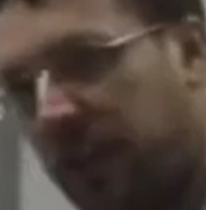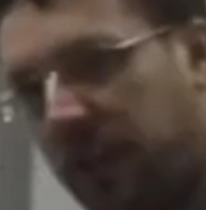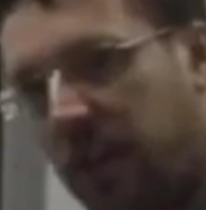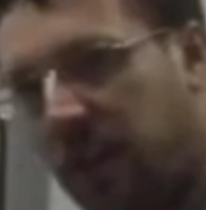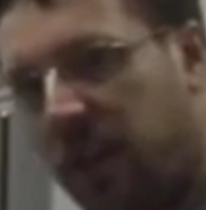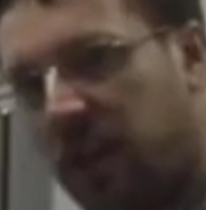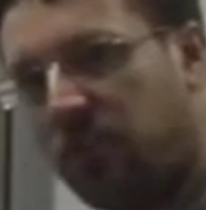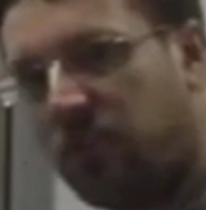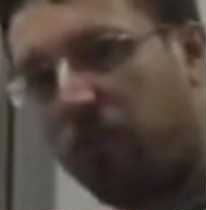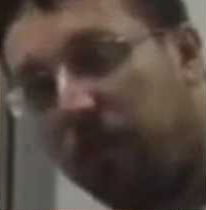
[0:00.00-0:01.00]
here.
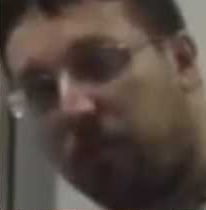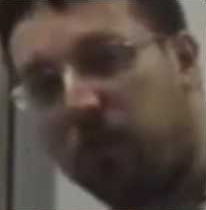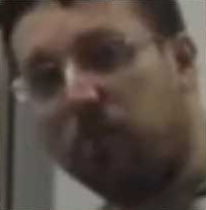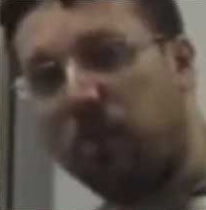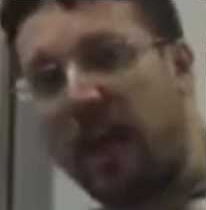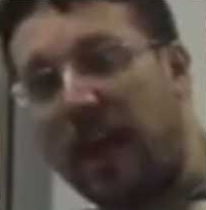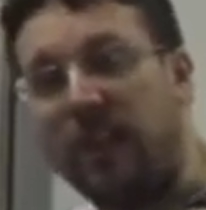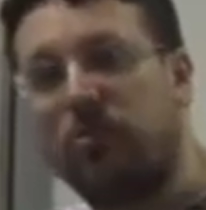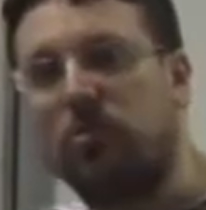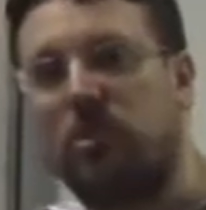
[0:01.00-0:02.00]
So if we want to run
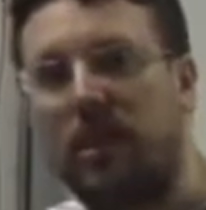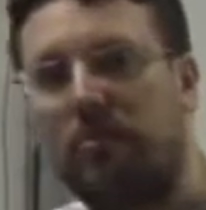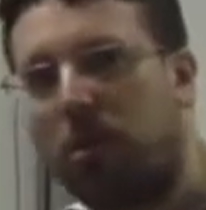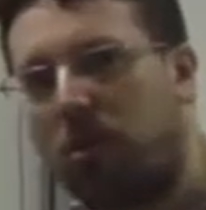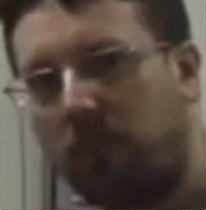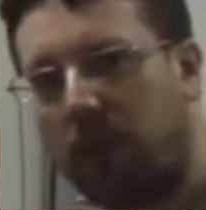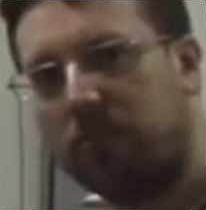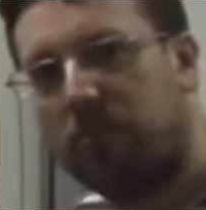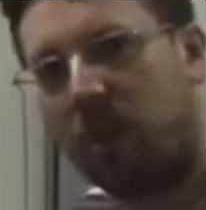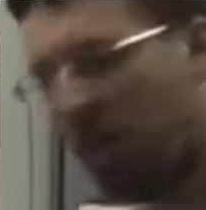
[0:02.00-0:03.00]
8 or 10 programs,